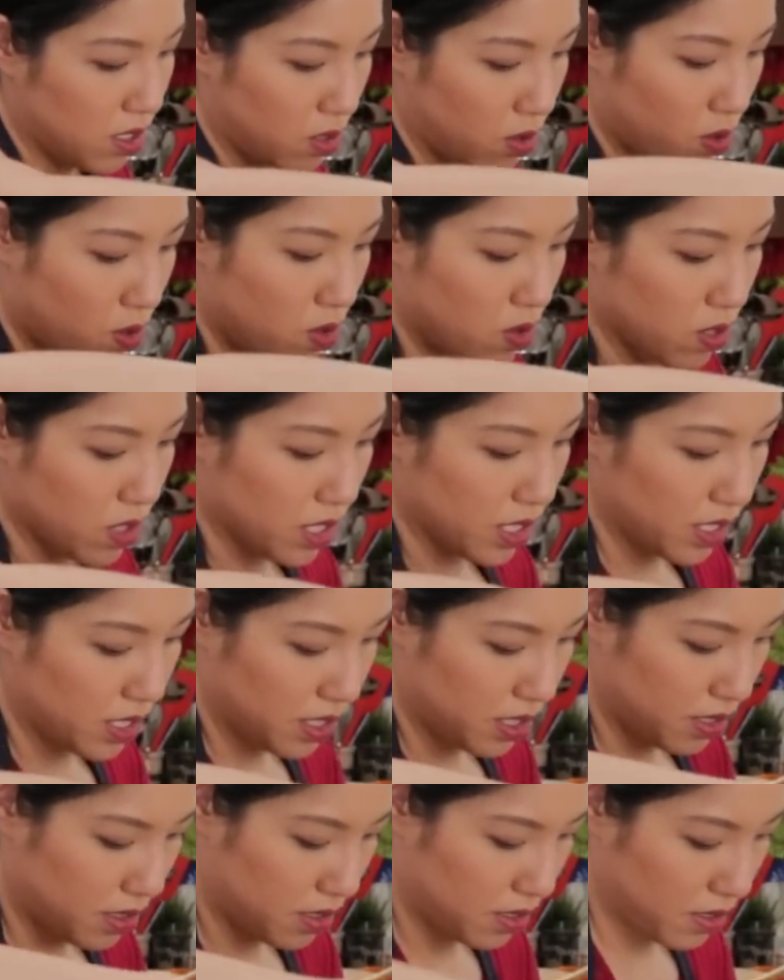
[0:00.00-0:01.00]
Or
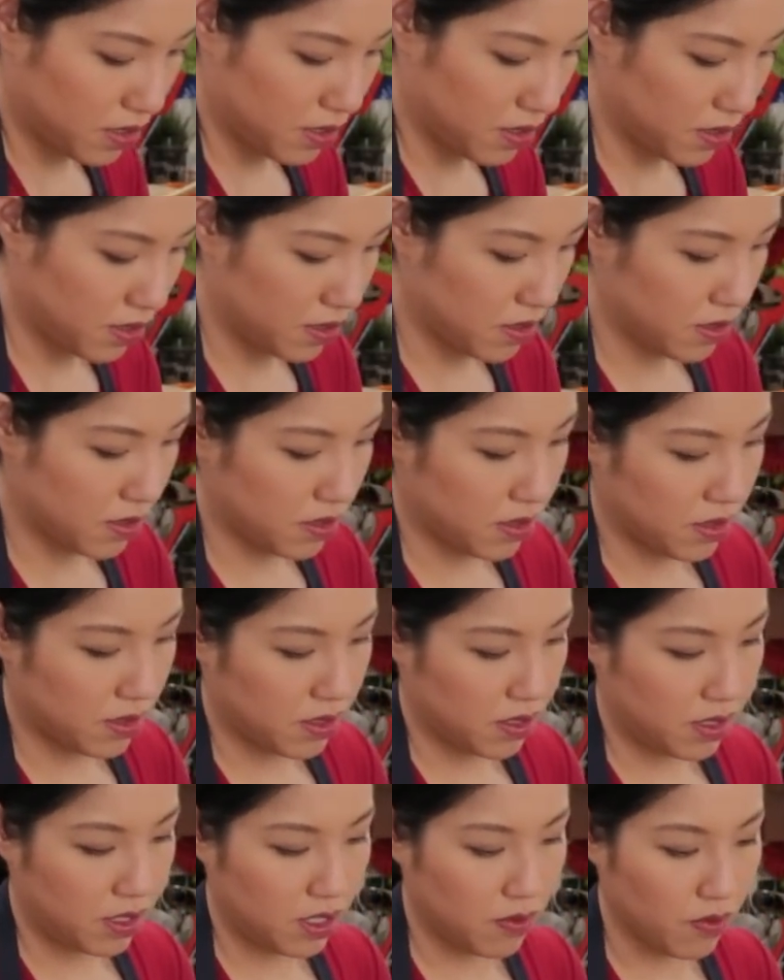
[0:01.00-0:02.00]

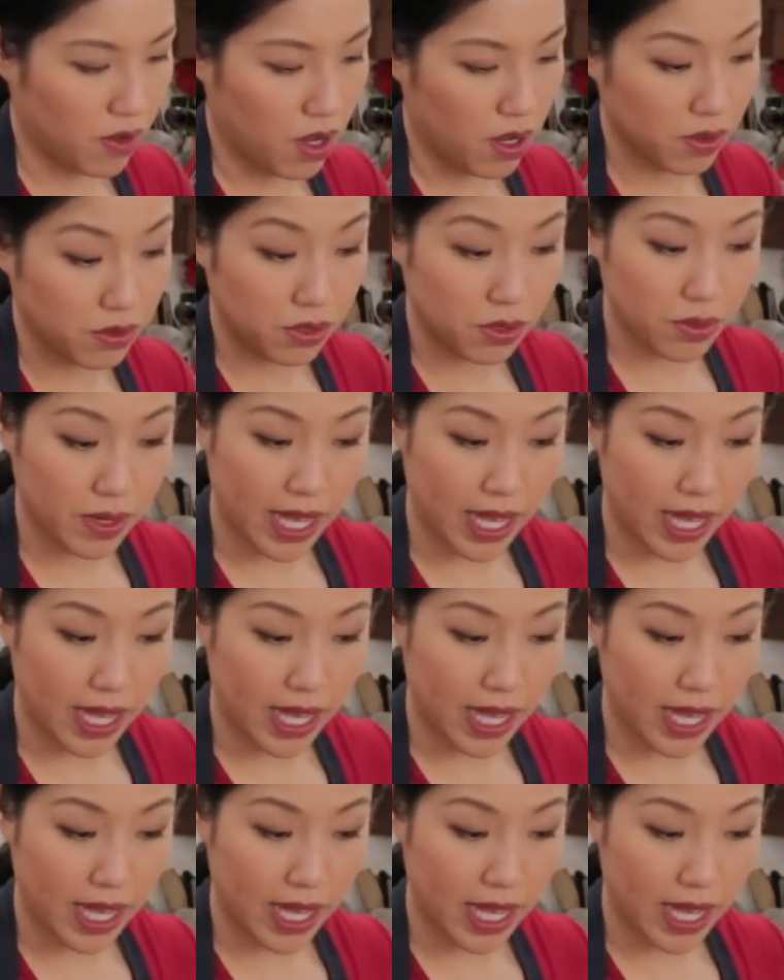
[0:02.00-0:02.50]
if all you